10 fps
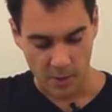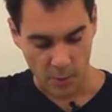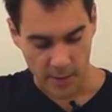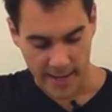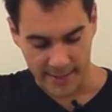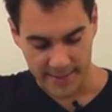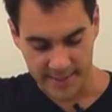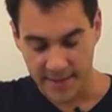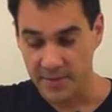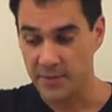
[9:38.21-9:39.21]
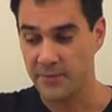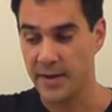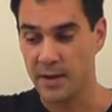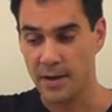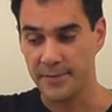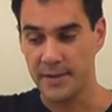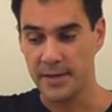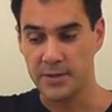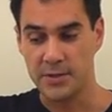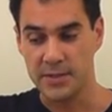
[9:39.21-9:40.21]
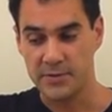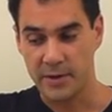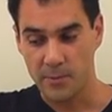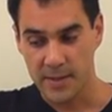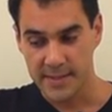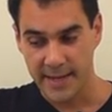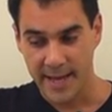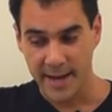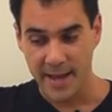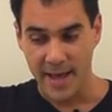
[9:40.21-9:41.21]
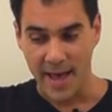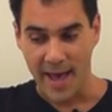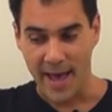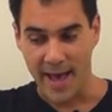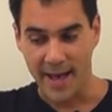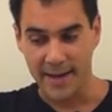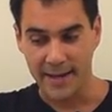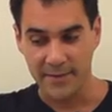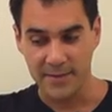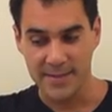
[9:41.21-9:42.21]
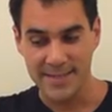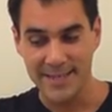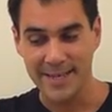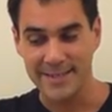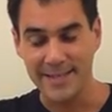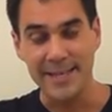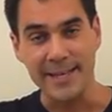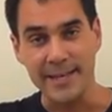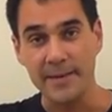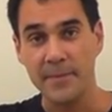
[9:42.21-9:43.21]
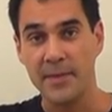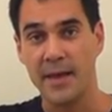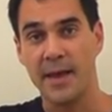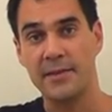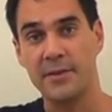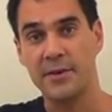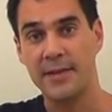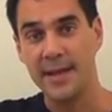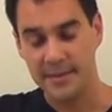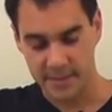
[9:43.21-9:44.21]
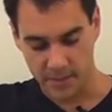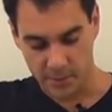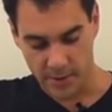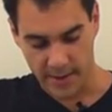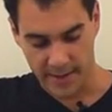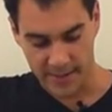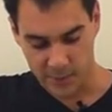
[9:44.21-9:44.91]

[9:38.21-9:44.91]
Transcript: We're at the 7th fret of the G string once again. And if you see a T, the next number is